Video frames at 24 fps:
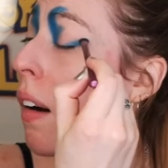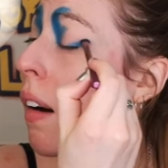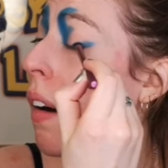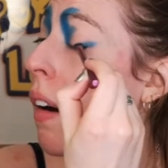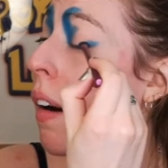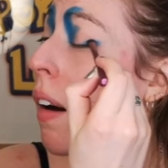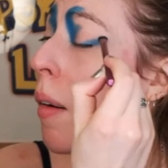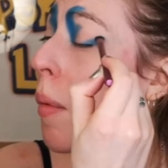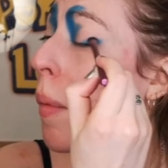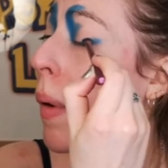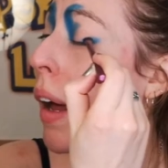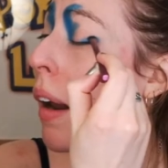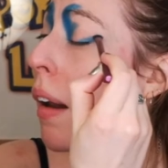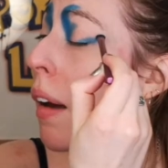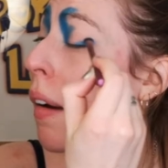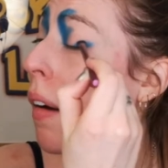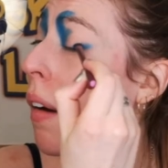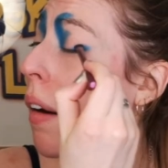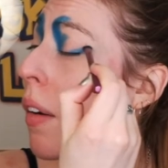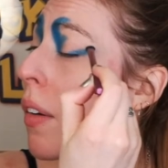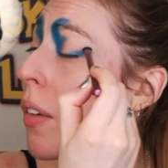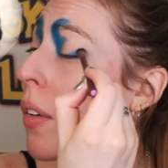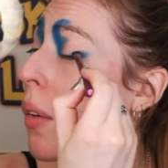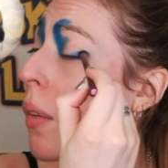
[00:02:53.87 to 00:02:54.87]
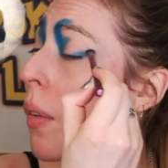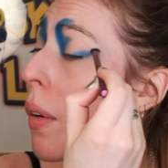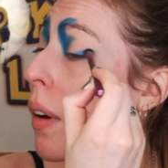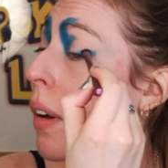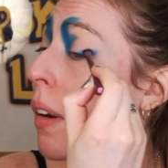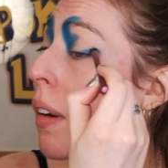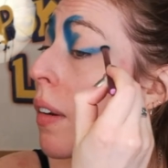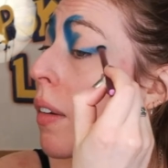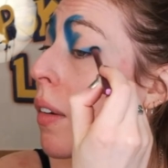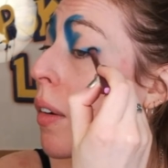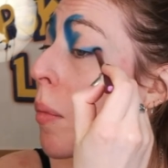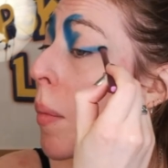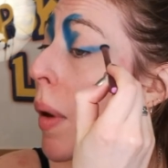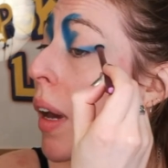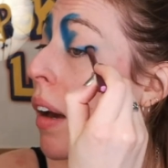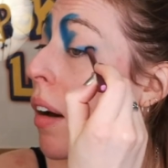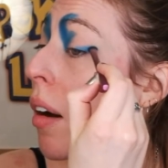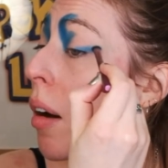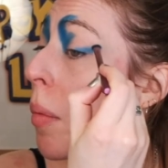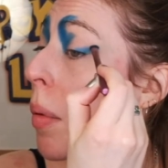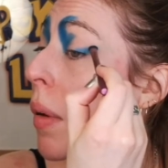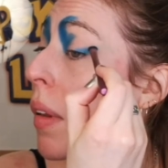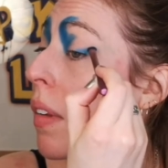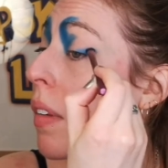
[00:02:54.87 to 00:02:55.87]
Oh man, I can't talk and do
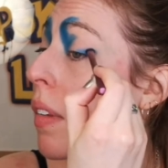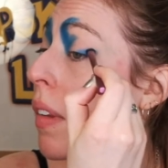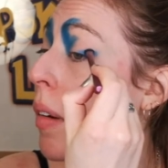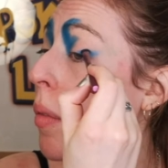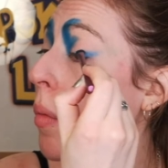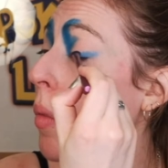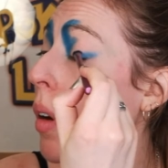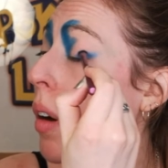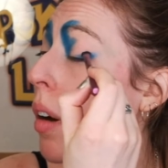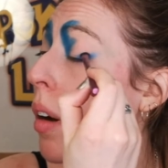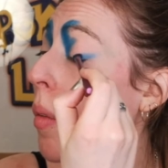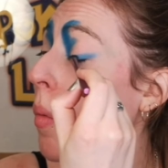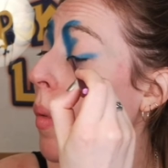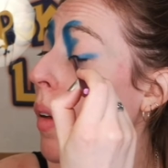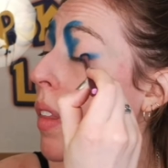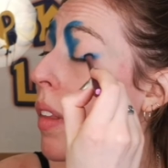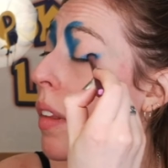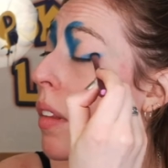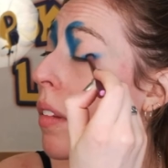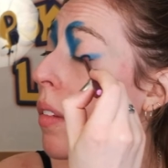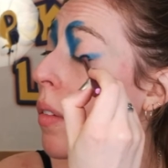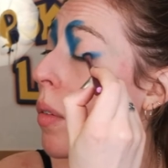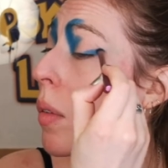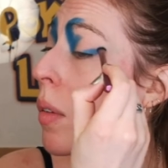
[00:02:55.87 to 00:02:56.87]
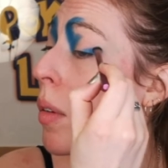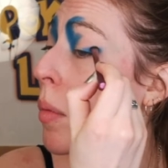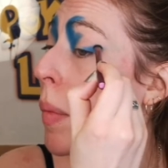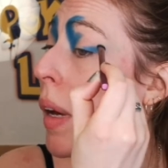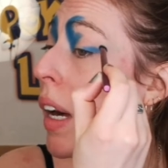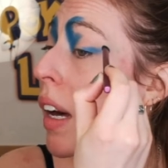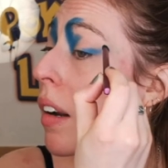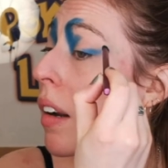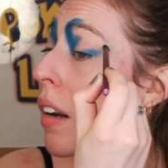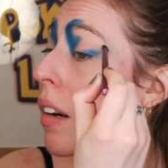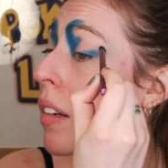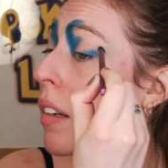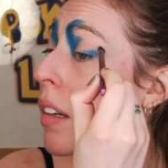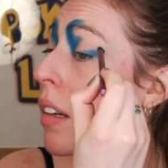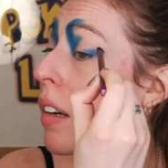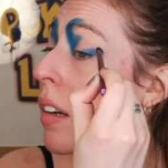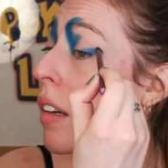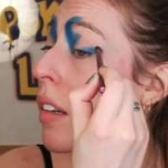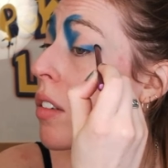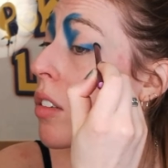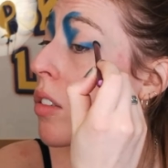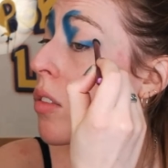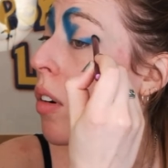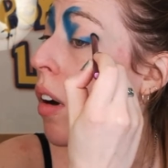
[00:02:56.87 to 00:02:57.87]
makeup at the same time. I think this was a bad idea
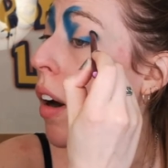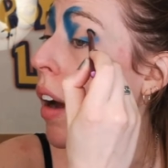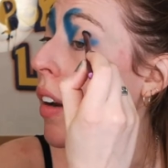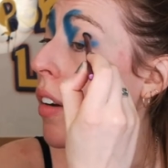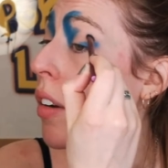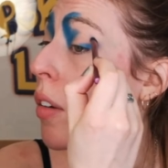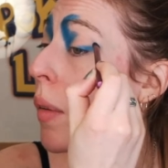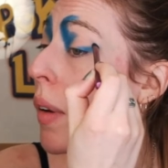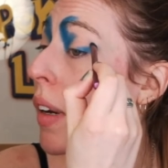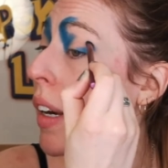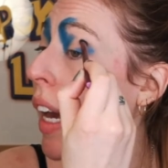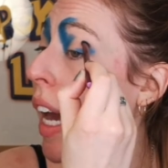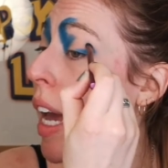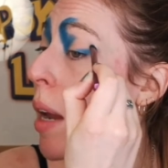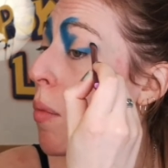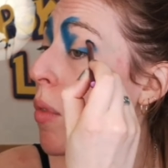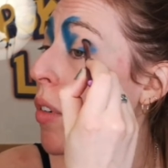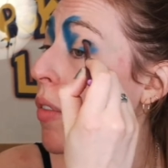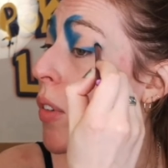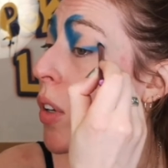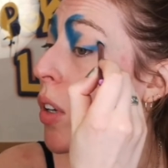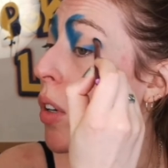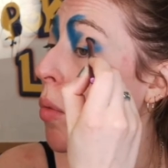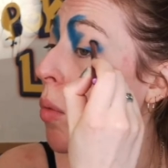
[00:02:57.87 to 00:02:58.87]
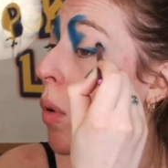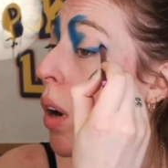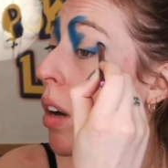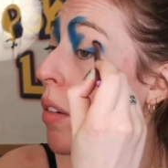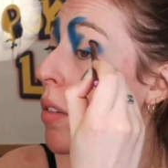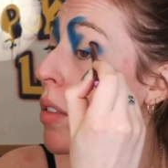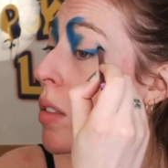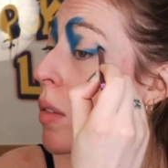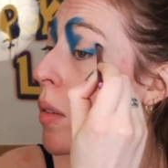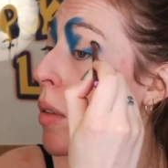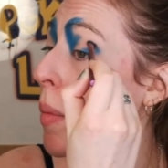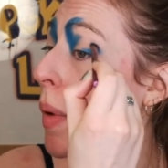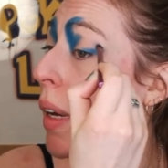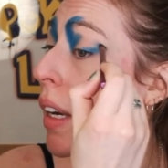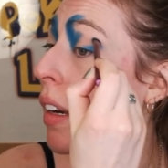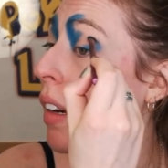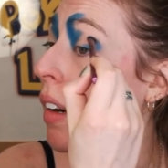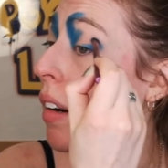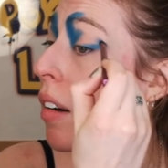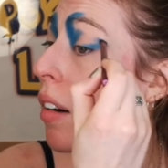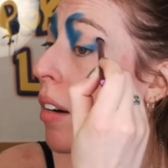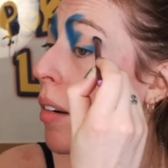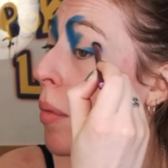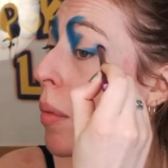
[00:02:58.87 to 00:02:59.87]
to try and do a game review whilst doing
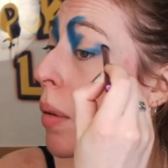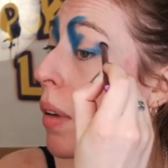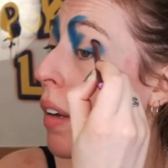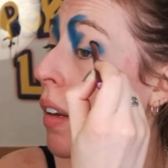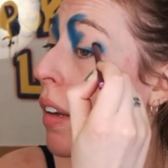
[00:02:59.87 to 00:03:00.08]
makeup.